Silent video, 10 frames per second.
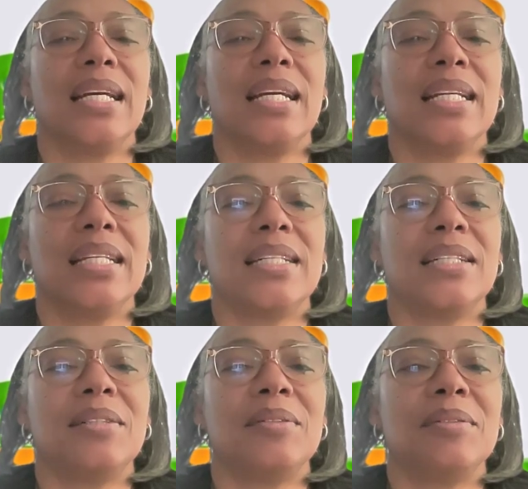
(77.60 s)

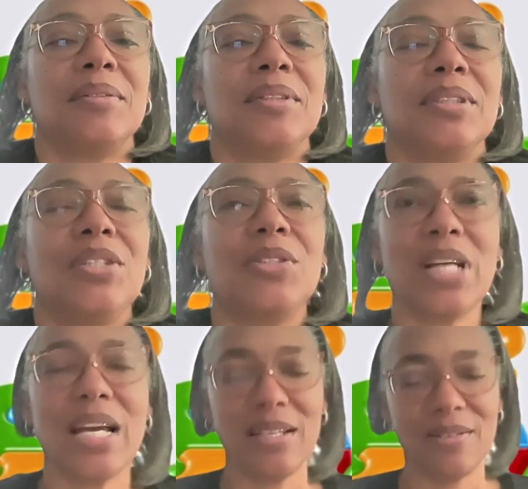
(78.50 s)
and
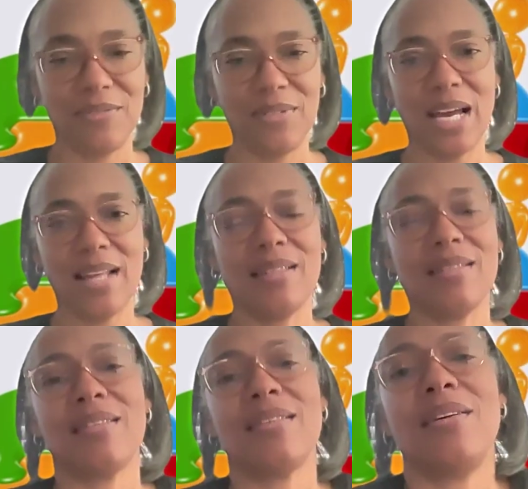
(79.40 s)
kind of got
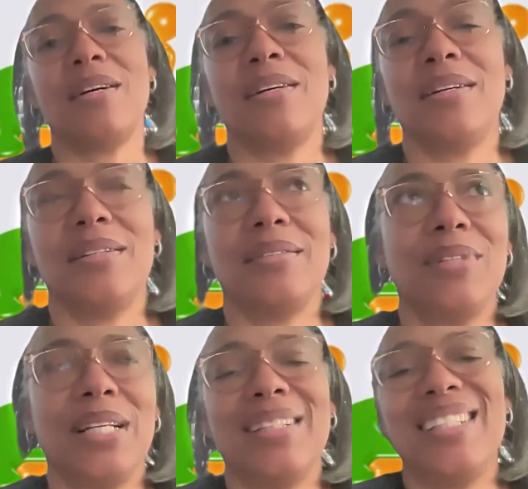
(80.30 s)

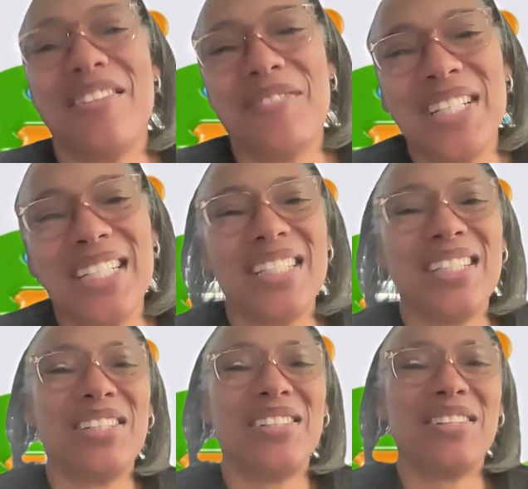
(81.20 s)
what the
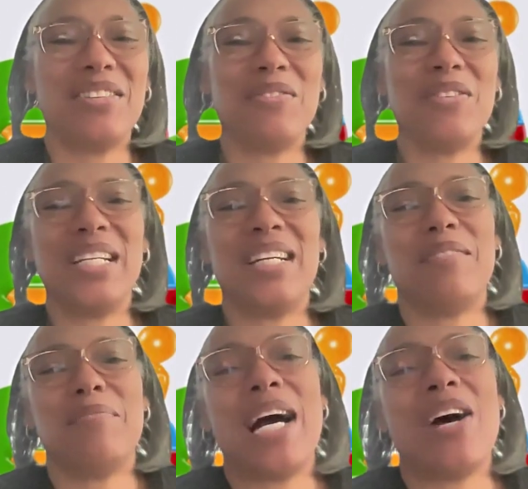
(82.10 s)
definition or what
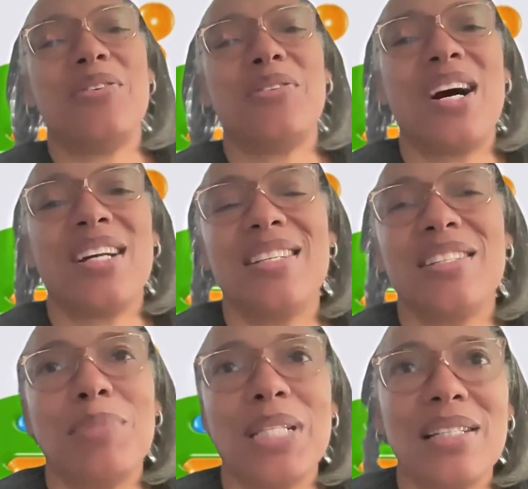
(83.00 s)
how
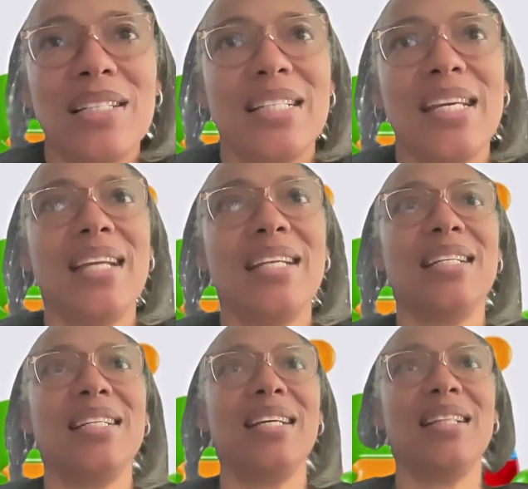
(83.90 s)
autism is looked at
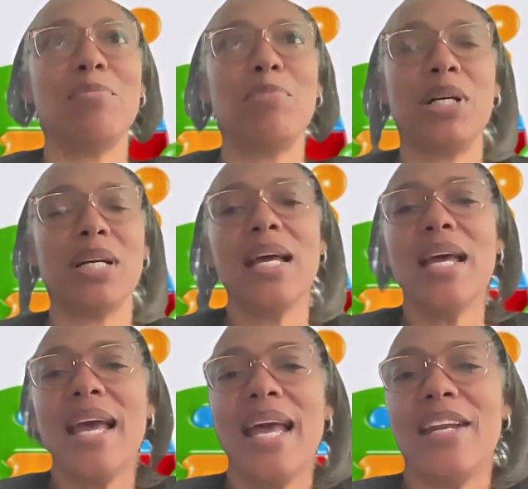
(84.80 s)
in the book
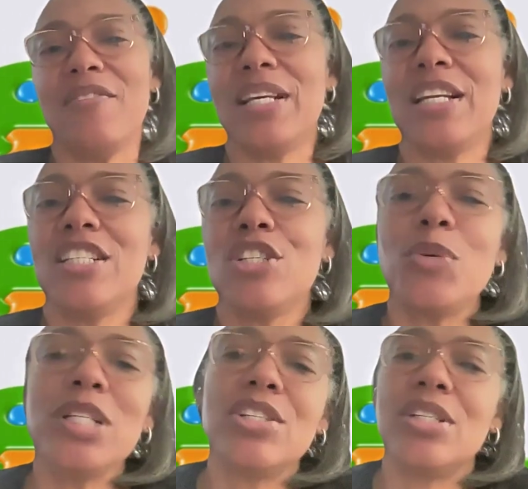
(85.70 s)
and everything. And I just
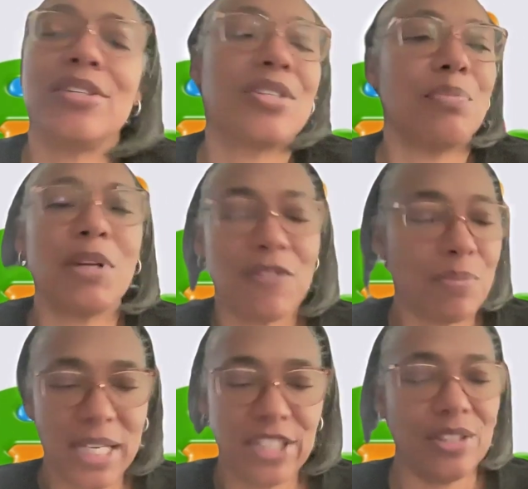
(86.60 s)
want to share some
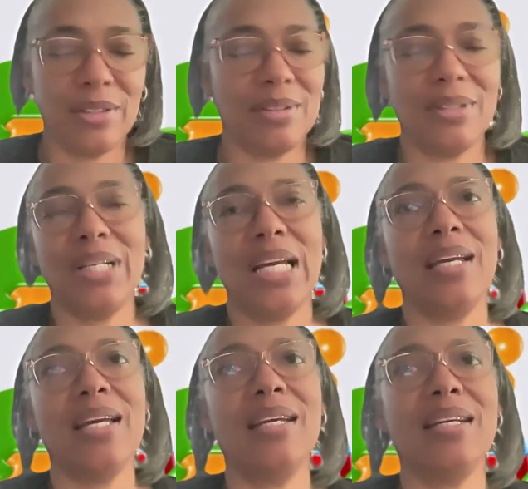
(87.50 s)
information,
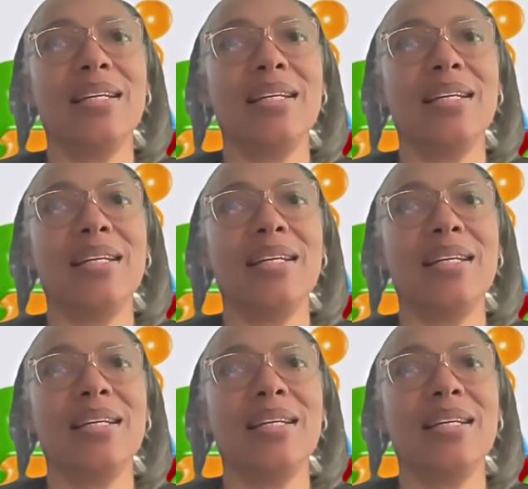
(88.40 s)
okay?